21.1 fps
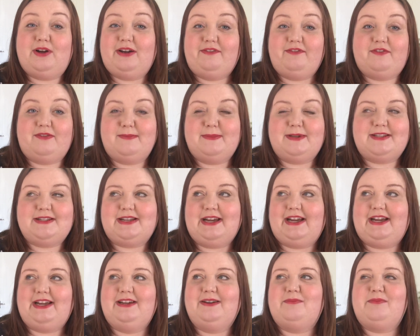
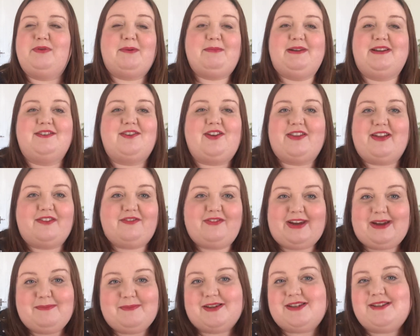infamously, probably not that
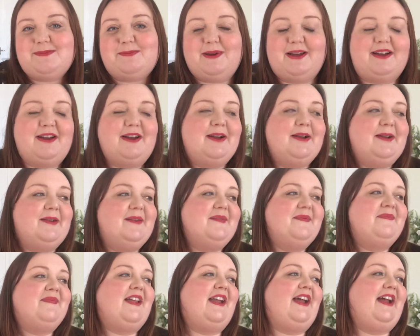famous, but
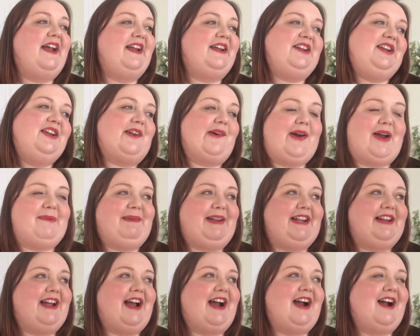you know what I
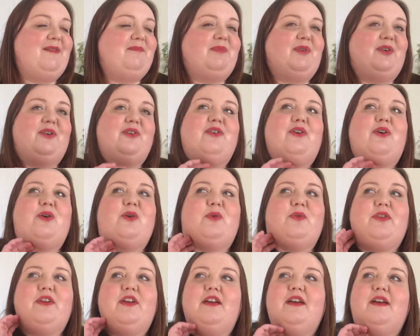mean, I bought all
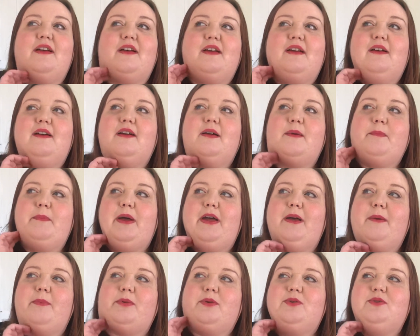the
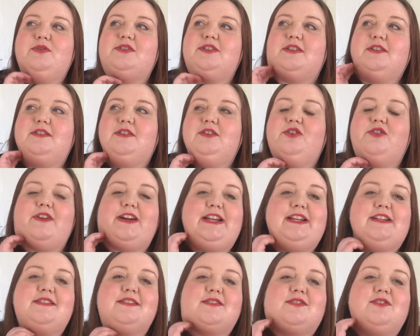purples and
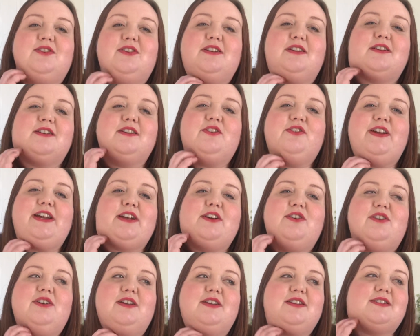green
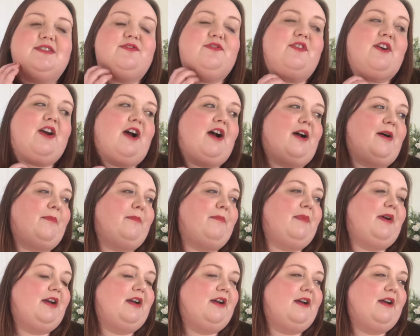colours from